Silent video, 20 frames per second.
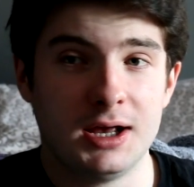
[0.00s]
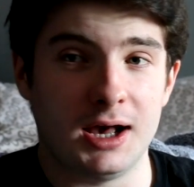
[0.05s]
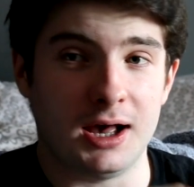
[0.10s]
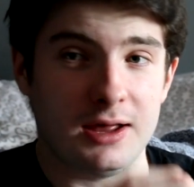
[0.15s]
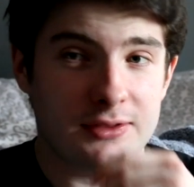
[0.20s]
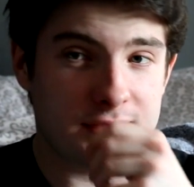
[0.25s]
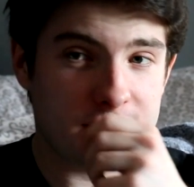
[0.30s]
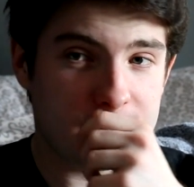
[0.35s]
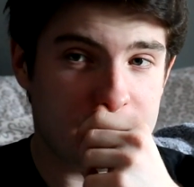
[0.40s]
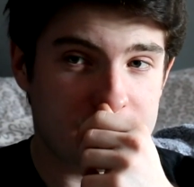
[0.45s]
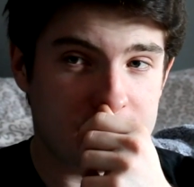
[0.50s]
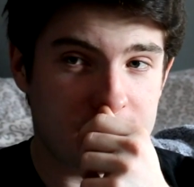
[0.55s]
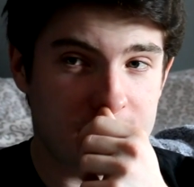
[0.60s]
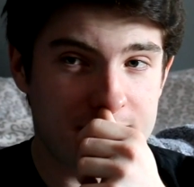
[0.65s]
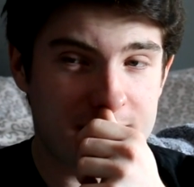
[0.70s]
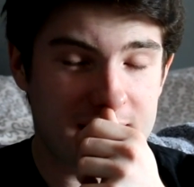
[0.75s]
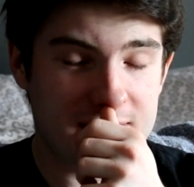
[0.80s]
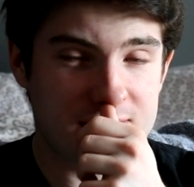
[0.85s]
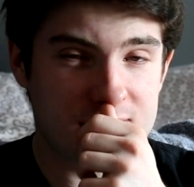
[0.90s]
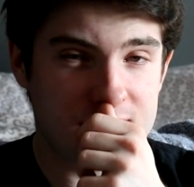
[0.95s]
I think I'll go
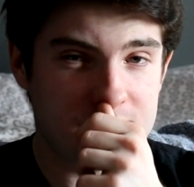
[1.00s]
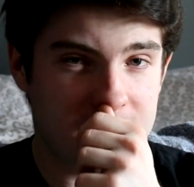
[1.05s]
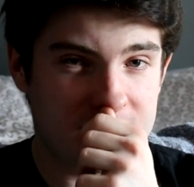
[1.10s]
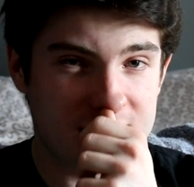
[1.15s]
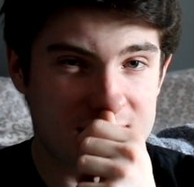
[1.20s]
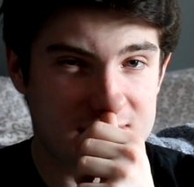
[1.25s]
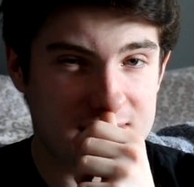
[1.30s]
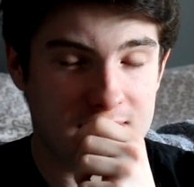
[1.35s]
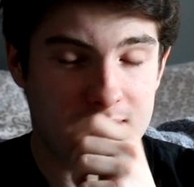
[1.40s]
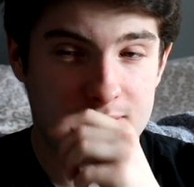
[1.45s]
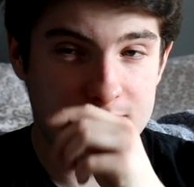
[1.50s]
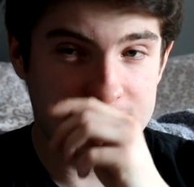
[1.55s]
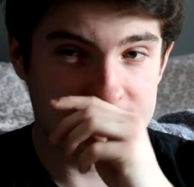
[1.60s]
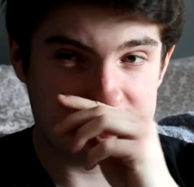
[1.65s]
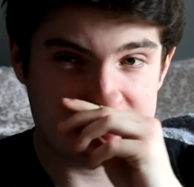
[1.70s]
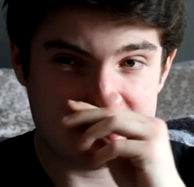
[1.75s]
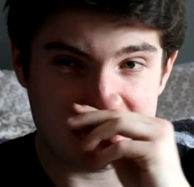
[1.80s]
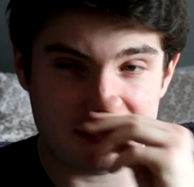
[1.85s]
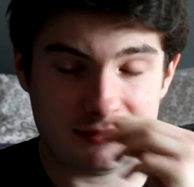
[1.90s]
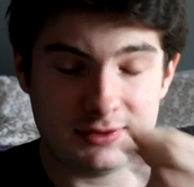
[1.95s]
back to my Star
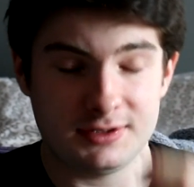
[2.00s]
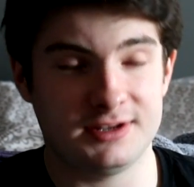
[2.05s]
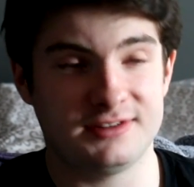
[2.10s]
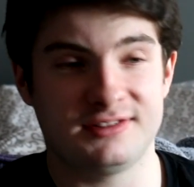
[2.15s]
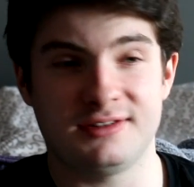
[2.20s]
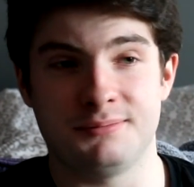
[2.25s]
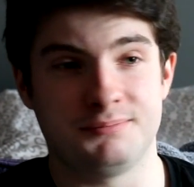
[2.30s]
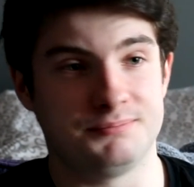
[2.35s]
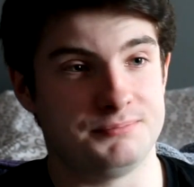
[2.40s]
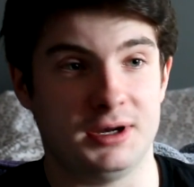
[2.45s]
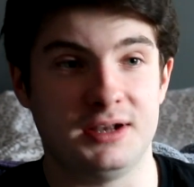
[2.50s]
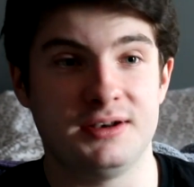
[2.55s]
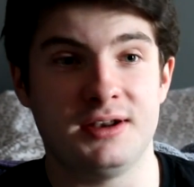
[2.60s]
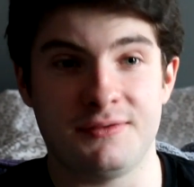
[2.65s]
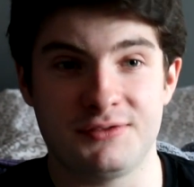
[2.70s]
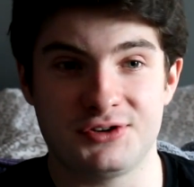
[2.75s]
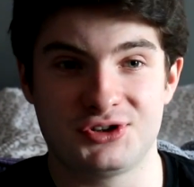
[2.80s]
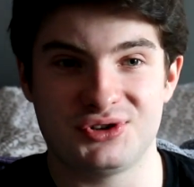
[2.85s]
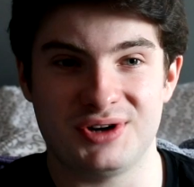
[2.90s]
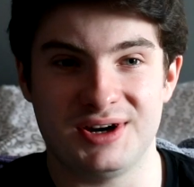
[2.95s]
Wars stuff unless
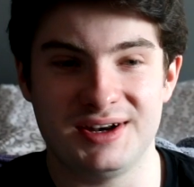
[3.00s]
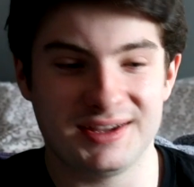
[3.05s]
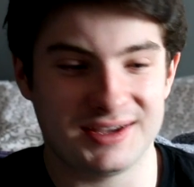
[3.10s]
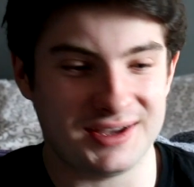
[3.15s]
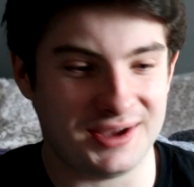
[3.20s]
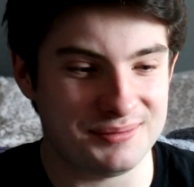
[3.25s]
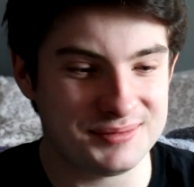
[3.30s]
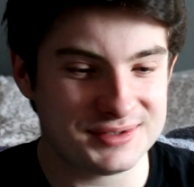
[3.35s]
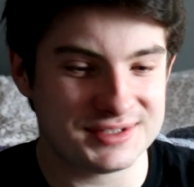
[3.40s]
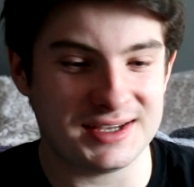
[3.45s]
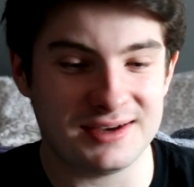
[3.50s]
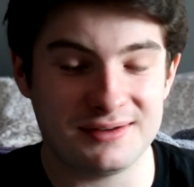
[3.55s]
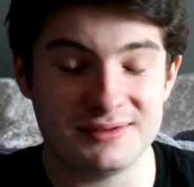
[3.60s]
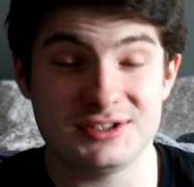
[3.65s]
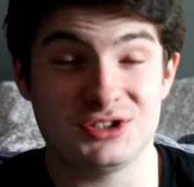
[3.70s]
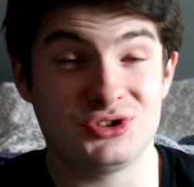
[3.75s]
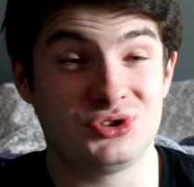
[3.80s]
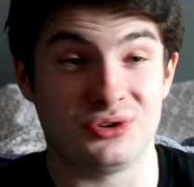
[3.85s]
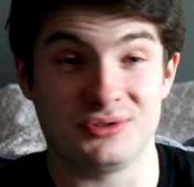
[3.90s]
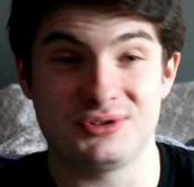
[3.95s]
another trailer comes out.
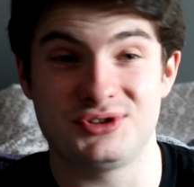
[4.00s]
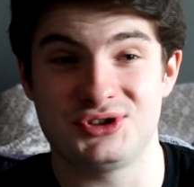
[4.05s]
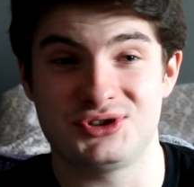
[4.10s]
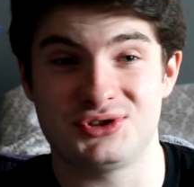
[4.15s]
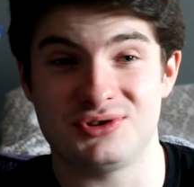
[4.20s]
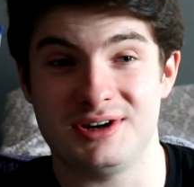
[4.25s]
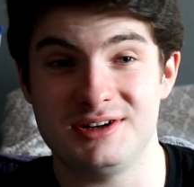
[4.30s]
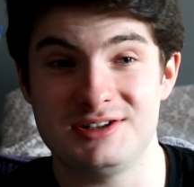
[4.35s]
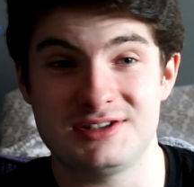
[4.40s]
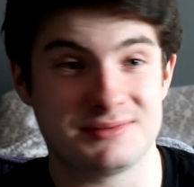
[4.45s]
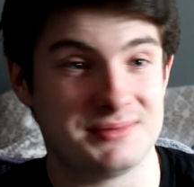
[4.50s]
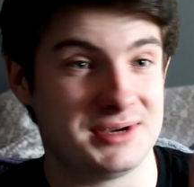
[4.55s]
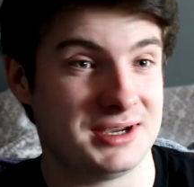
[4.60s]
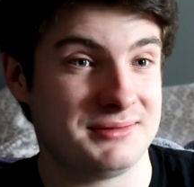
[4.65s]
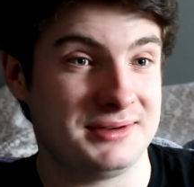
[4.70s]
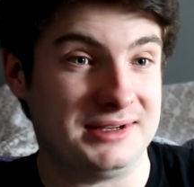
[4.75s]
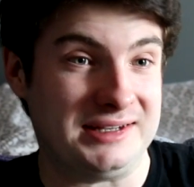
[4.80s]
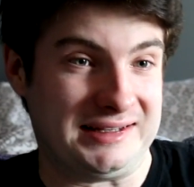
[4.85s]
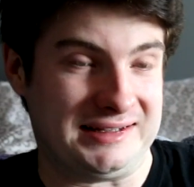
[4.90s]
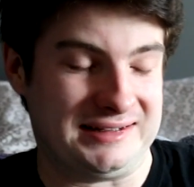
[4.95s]
It's Doctor Strange
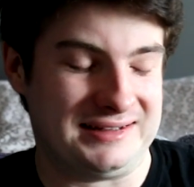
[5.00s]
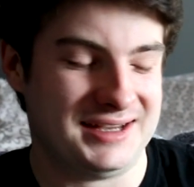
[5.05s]
maybe.